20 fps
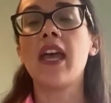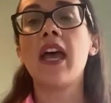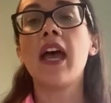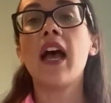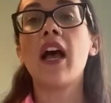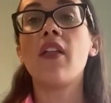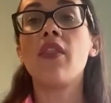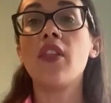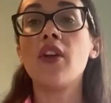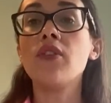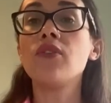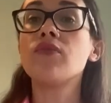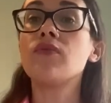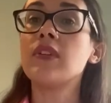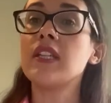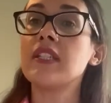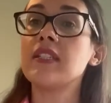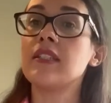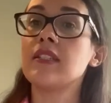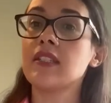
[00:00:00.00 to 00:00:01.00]
and those
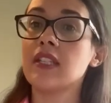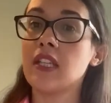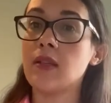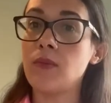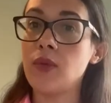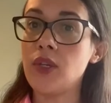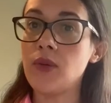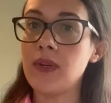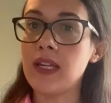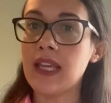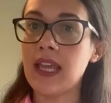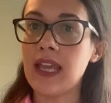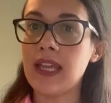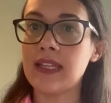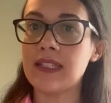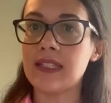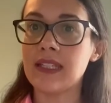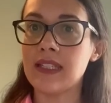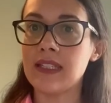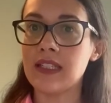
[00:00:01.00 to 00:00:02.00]
reasons
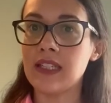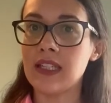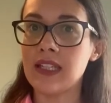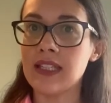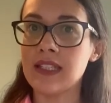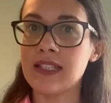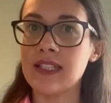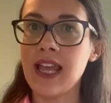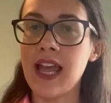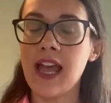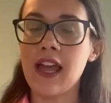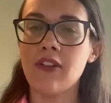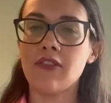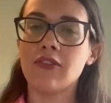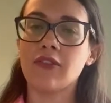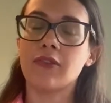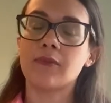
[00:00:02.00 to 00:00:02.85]
communicated to your staff.